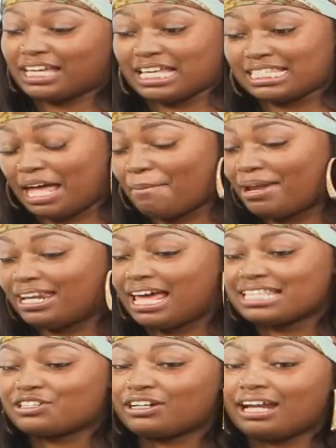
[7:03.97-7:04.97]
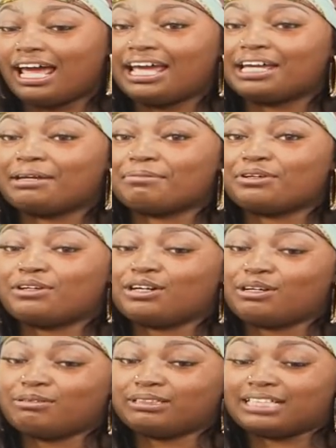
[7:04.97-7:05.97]
Because I mean, that's her name, you
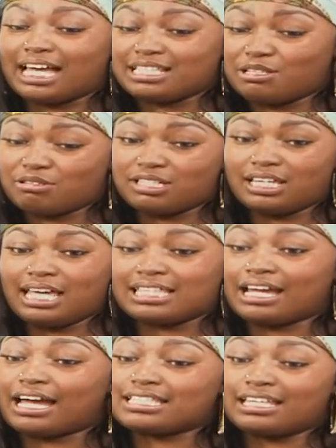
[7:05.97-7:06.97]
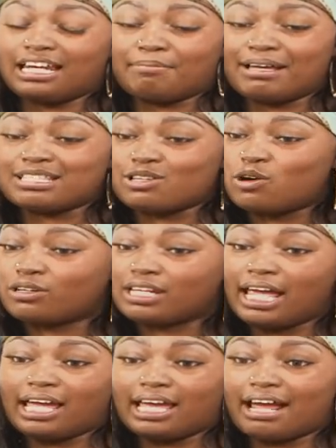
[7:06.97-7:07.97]
know. That's who she is. Like I said in my song,
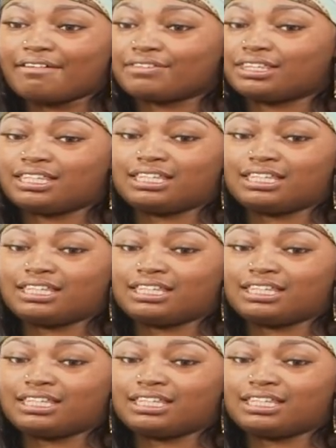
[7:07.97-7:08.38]
they